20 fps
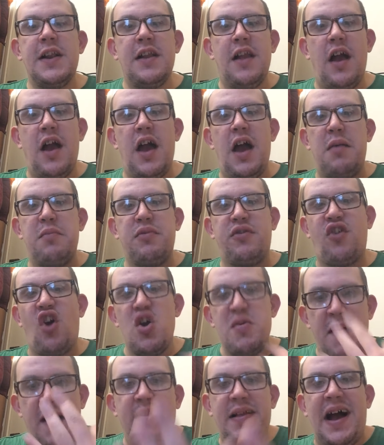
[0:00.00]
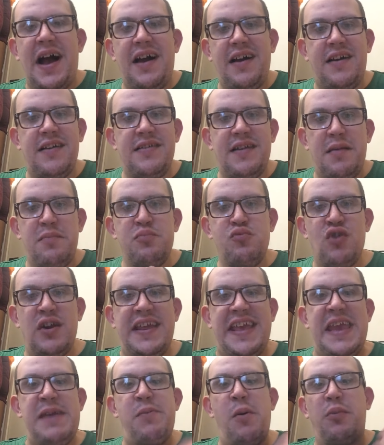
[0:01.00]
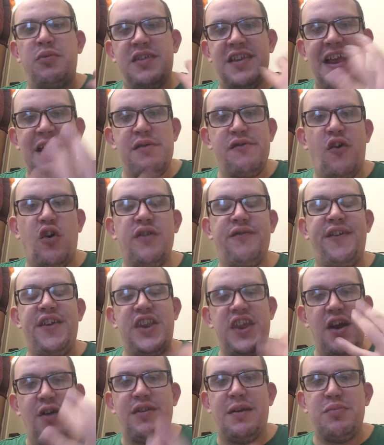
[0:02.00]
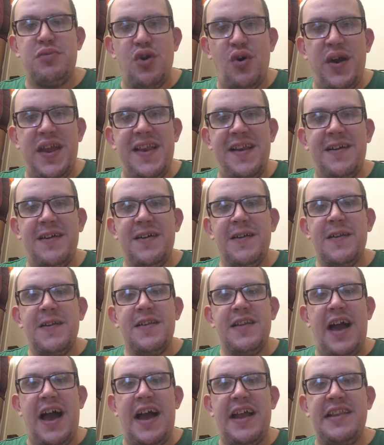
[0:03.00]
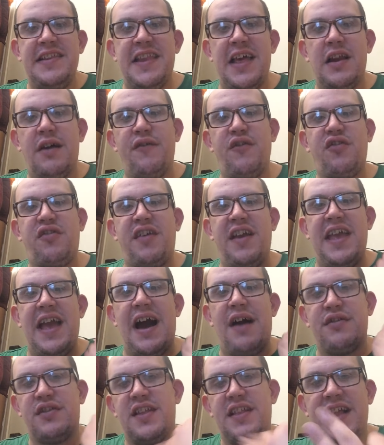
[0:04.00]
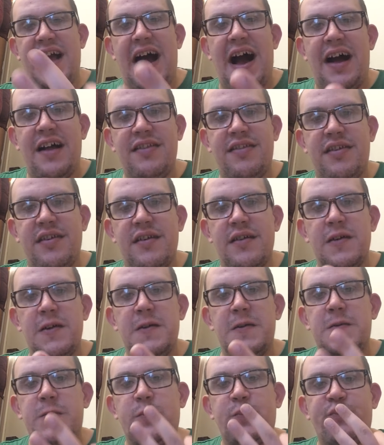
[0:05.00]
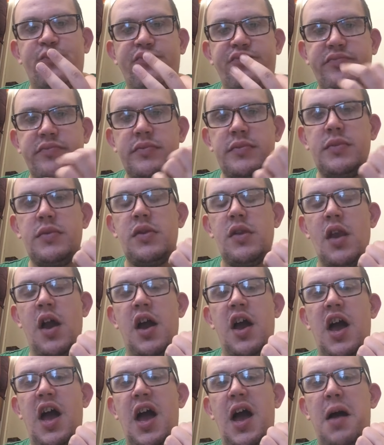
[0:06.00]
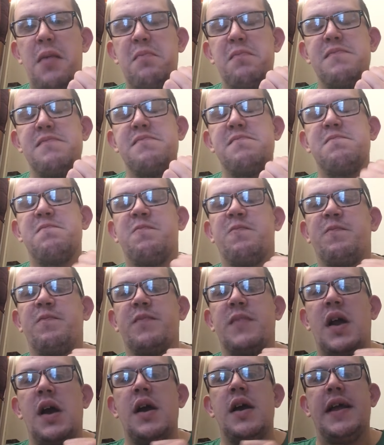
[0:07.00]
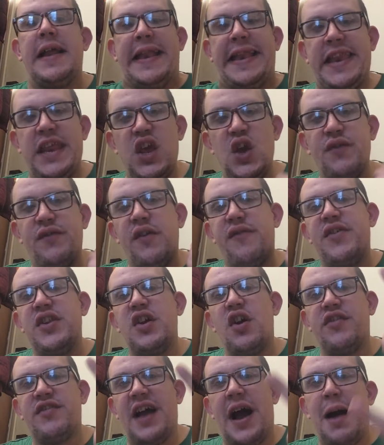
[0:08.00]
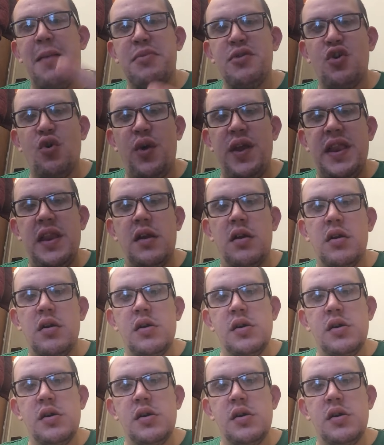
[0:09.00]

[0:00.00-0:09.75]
Sorry about that, because I'm trying to keep up to date with all the videos I'm doing. And then obviously after that, the other videos that I'll be doing